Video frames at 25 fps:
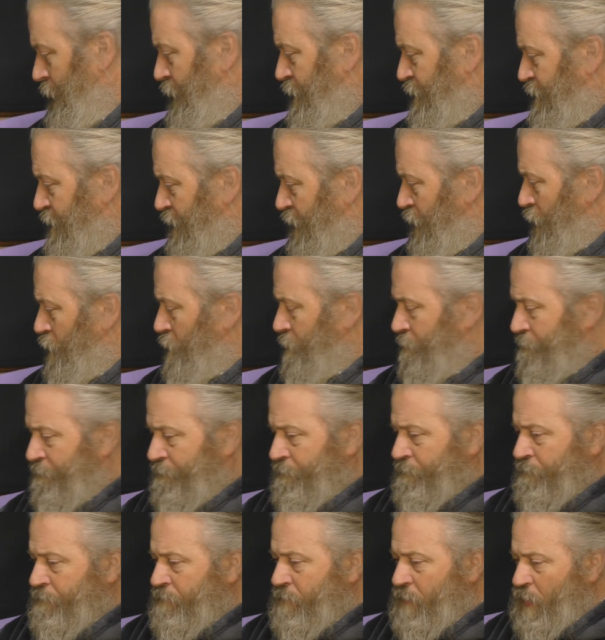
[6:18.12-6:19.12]
So,
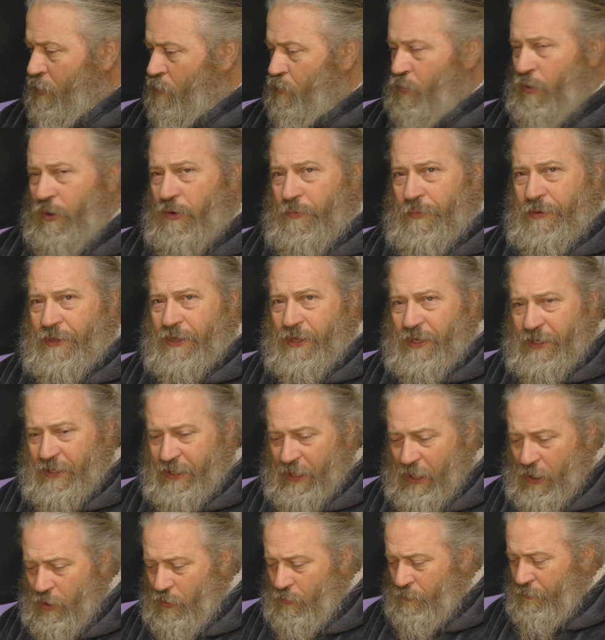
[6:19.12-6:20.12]
what are we going to
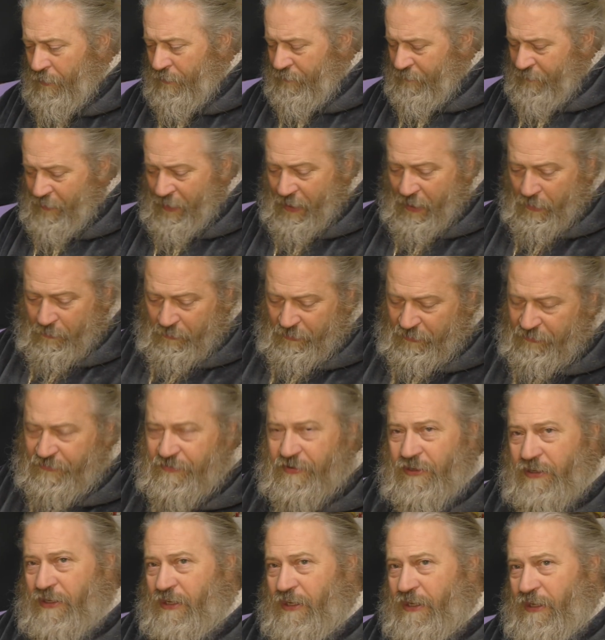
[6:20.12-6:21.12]
get on with now? Well, let's
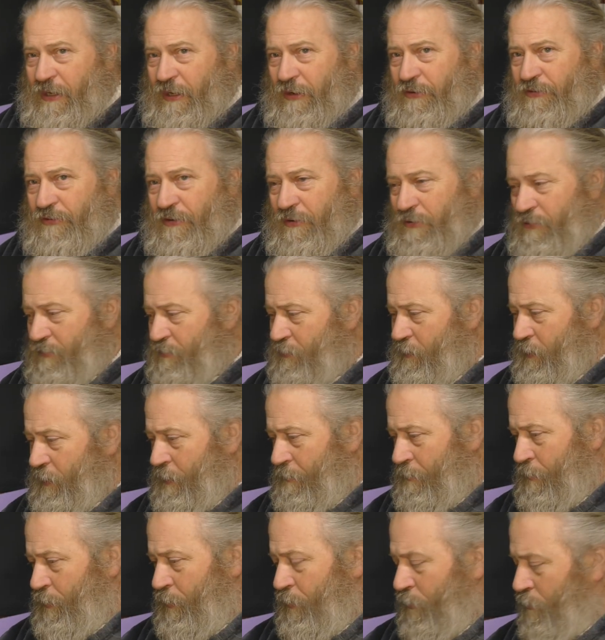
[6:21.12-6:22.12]
take a closer look at
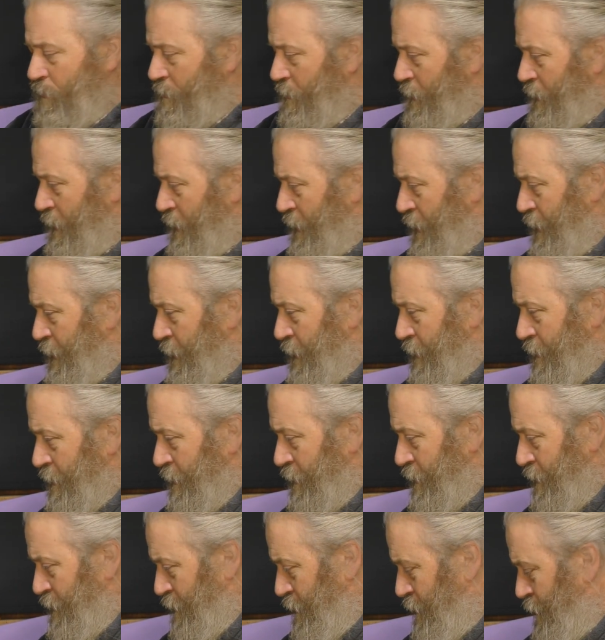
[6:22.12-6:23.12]
the model and
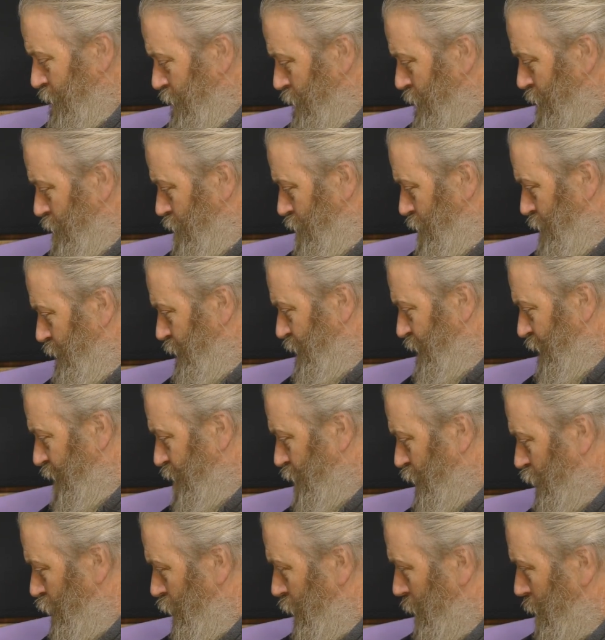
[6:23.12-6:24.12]
uh, um, let's have
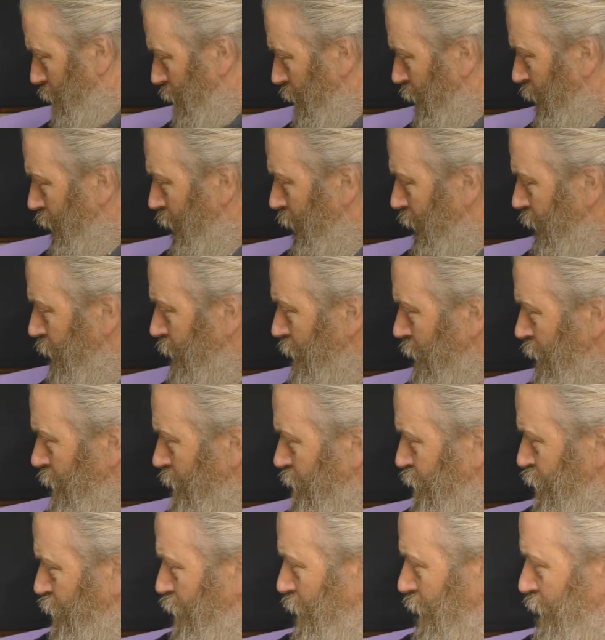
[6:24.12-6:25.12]
a quick plan
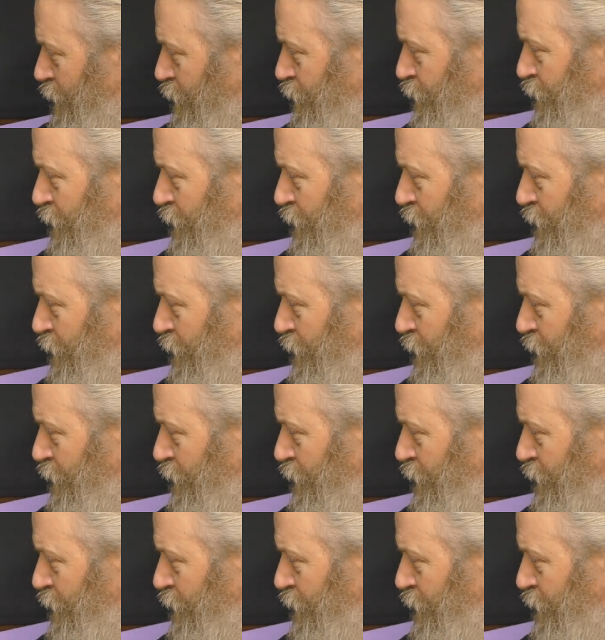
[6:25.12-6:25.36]
for where this